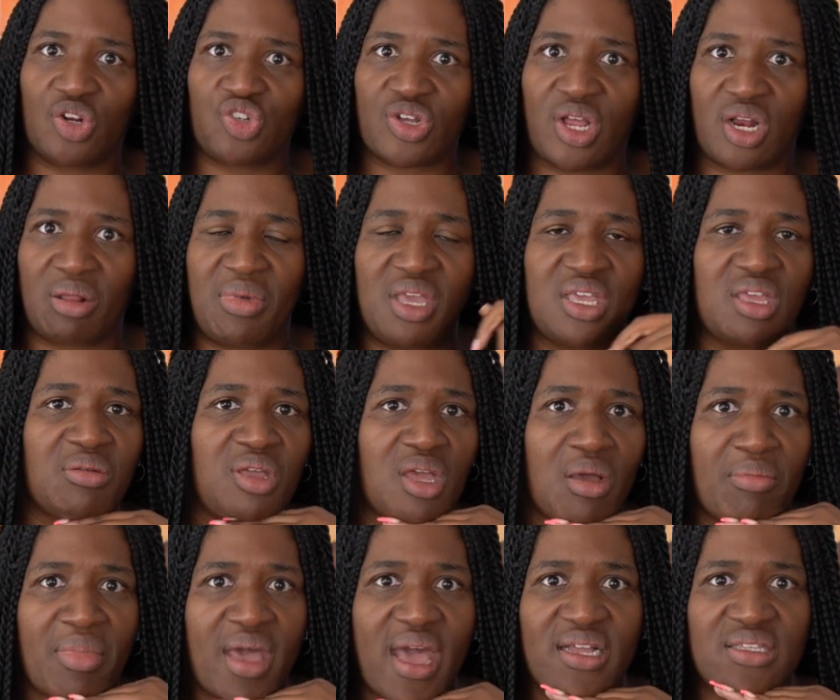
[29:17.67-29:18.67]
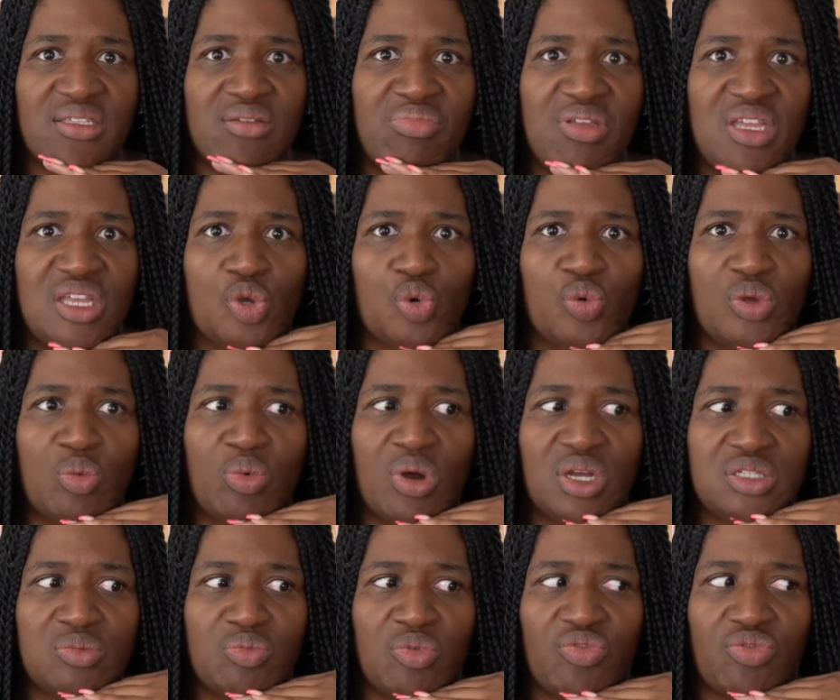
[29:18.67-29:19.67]
trying to make him come back to being who he
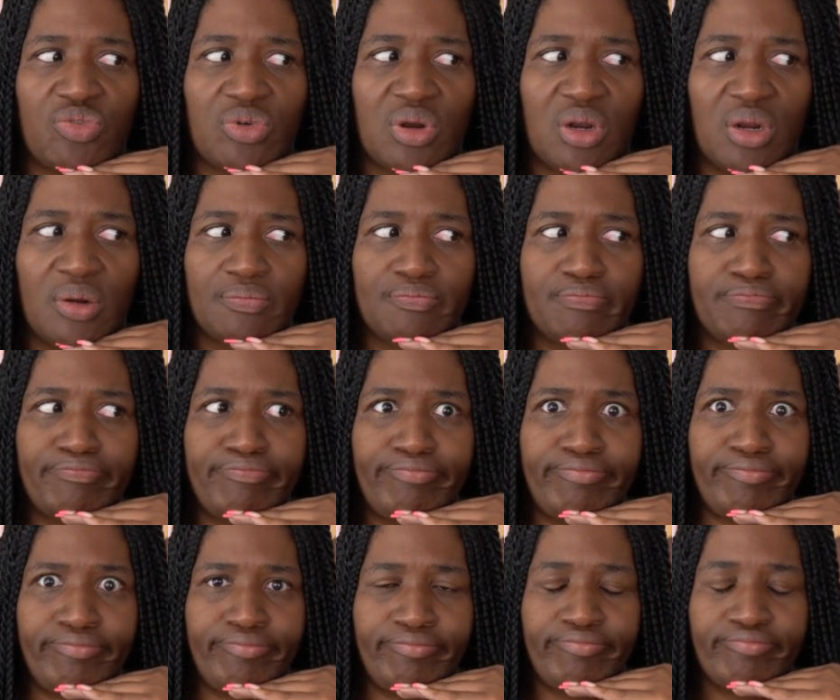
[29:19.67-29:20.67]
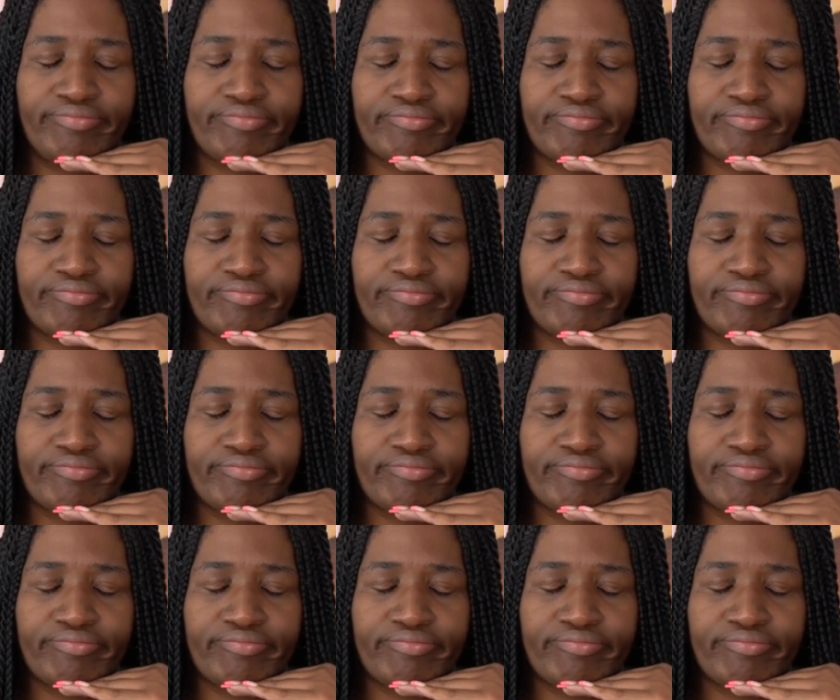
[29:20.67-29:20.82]
was before. Hmm.